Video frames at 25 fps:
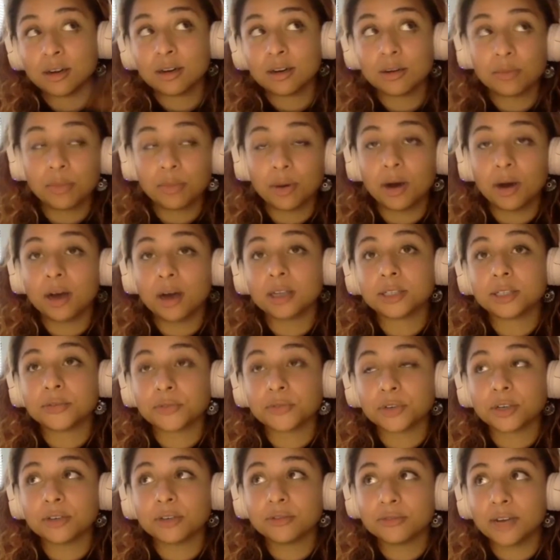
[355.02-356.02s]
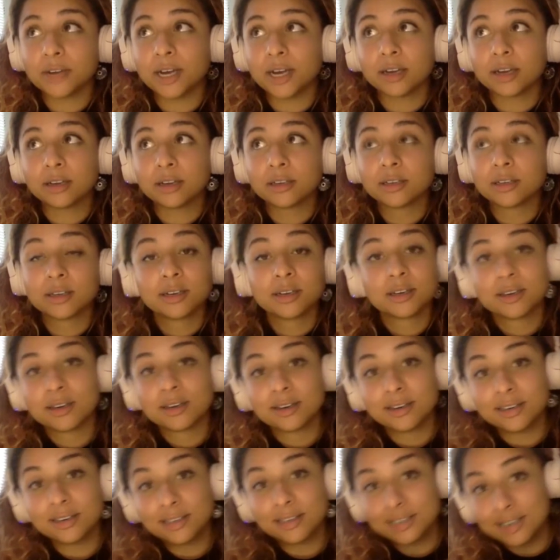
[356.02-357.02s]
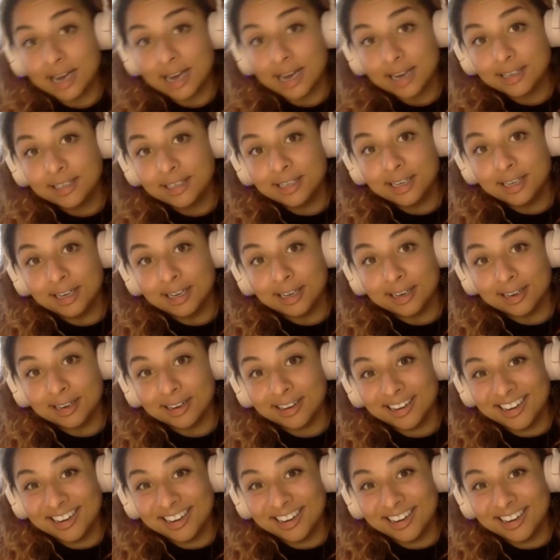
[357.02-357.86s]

pause for effect, dentine.